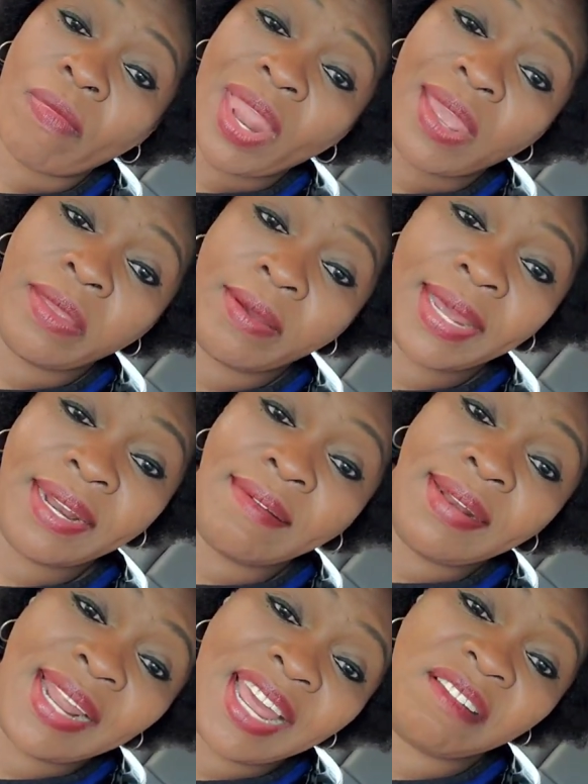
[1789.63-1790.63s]
You
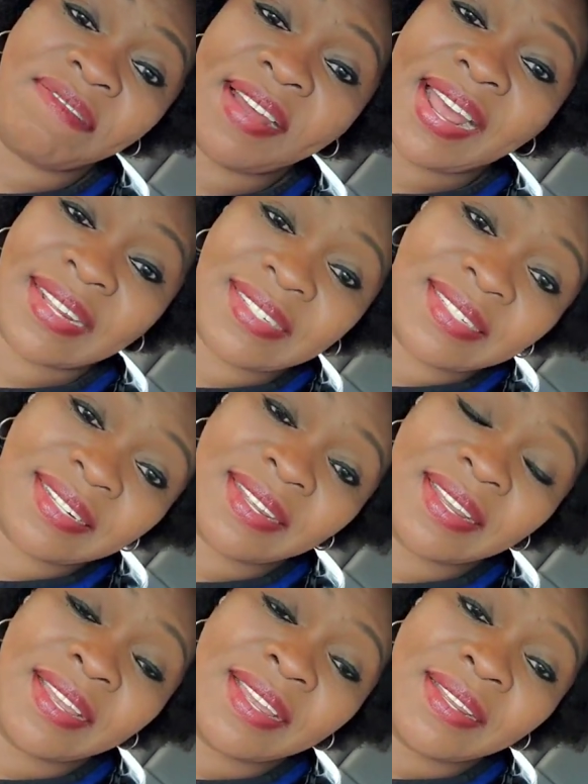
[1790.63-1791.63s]
cannot learn fast.
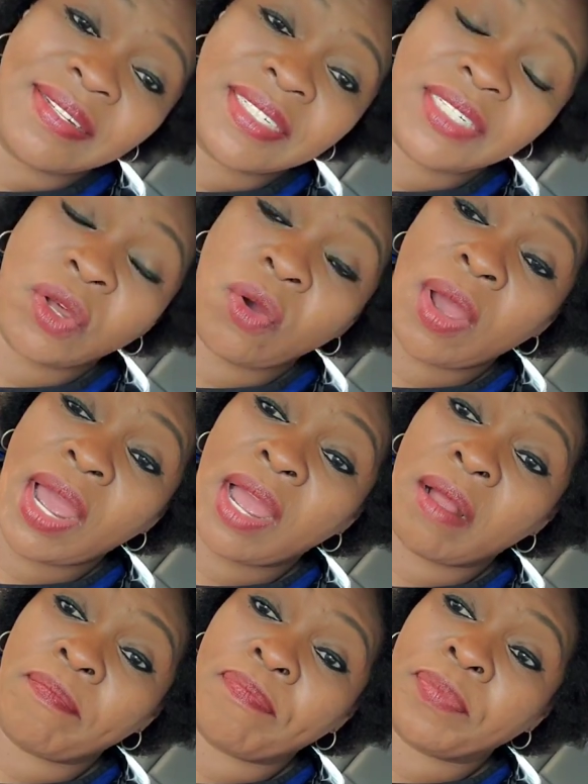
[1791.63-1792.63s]
So,
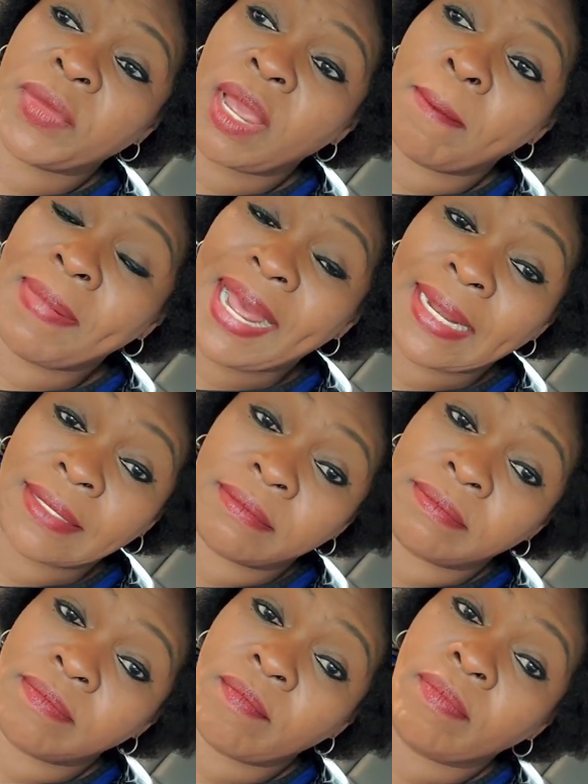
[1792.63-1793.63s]
but
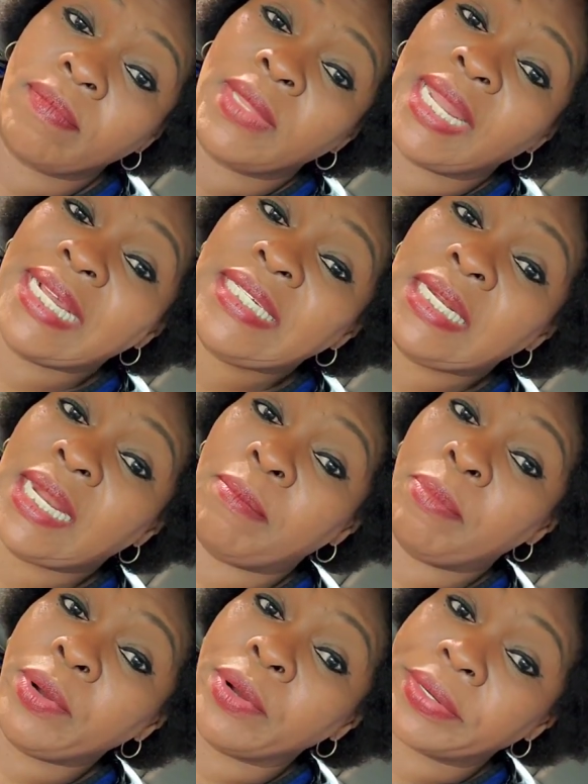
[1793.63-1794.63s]
that's in the
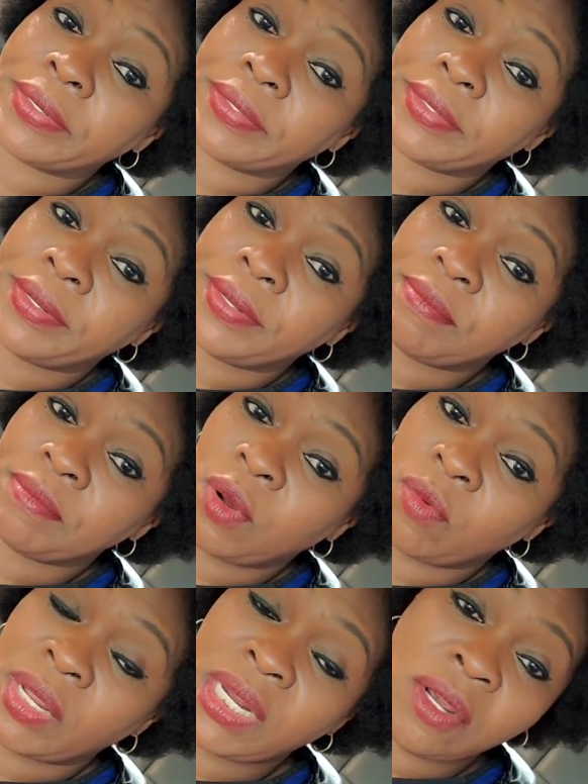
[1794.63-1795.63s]
book.
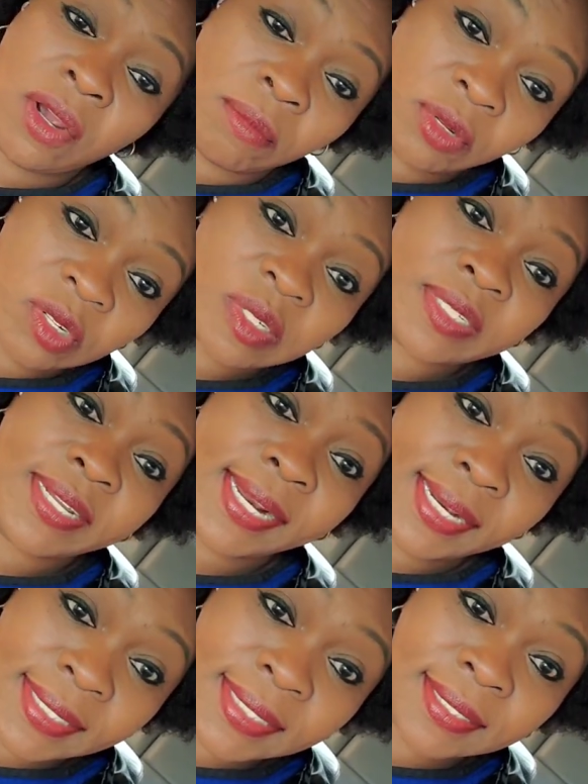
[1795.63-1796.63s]
But when you come to
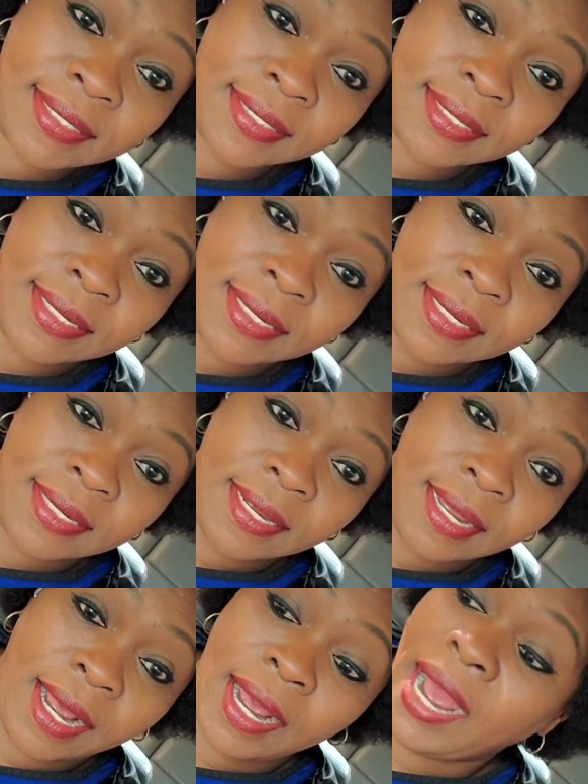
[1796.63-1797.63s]
street,
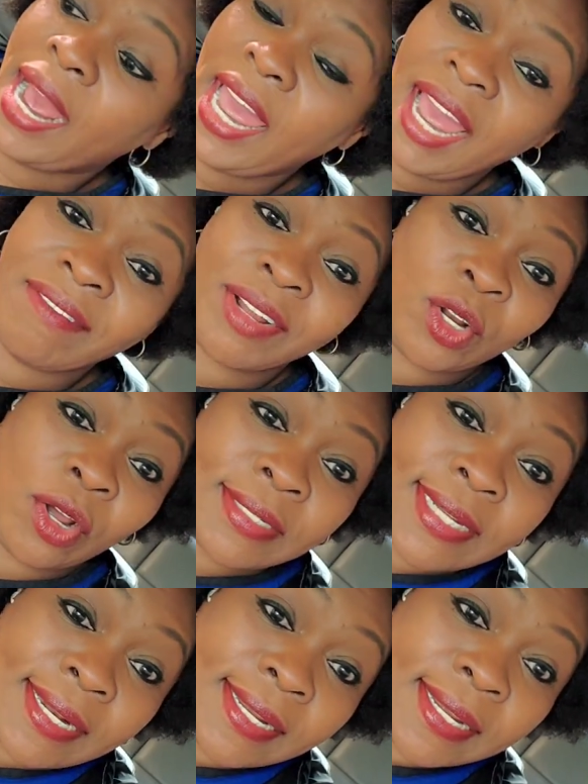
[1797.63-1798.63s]
I have a
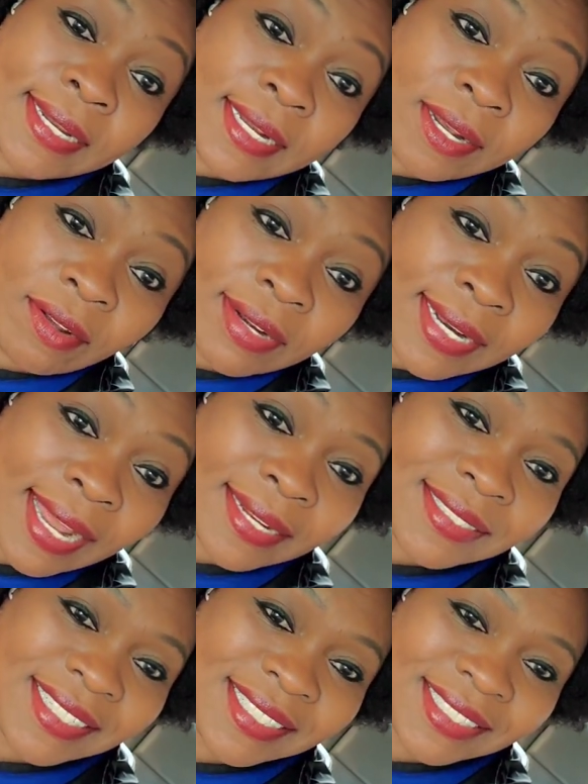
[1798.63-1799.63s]
doctor degree on
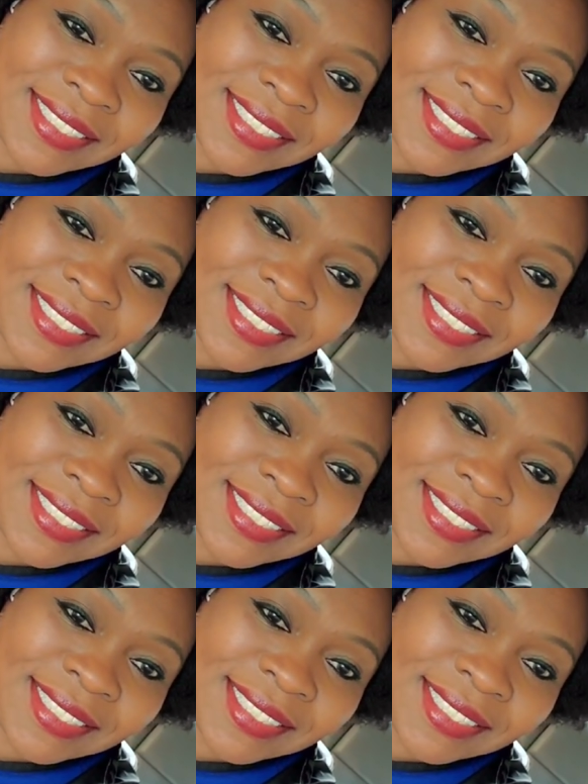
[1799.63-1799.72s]
that.